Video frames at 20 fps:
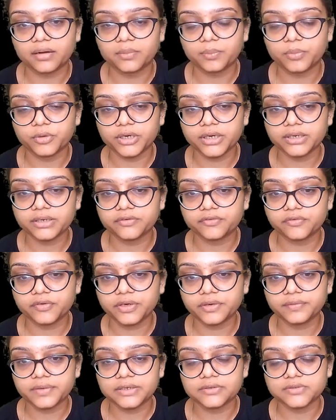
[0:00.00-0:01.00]
putting
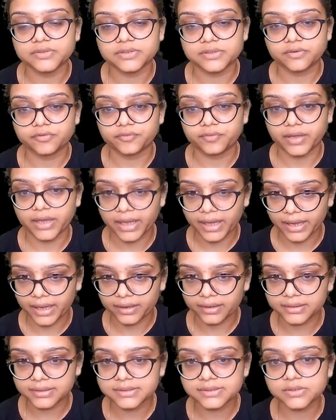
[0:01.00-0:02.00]
different values of
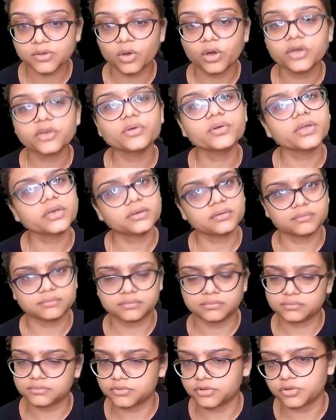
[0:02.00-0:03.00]
x, or you can
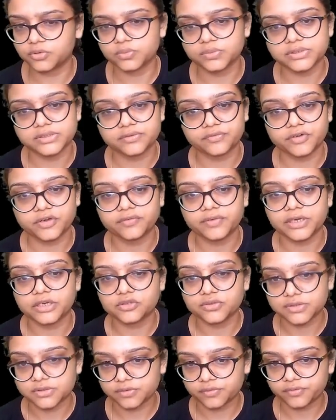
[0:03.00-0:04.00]
use different
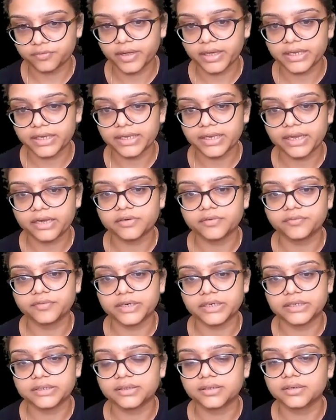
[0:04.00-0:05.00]
values of y and
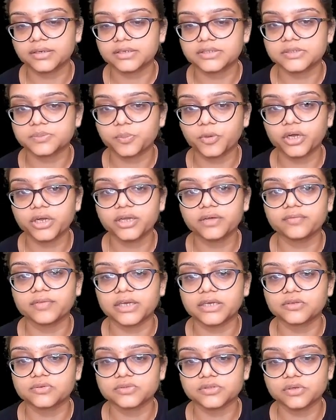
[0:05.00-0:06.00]
find the corresponding
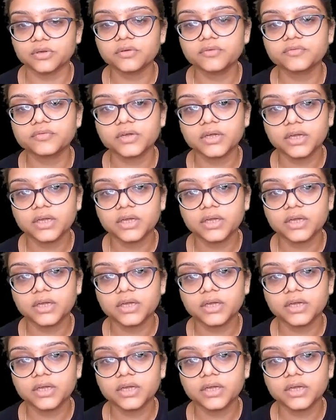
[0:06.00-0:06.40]
values of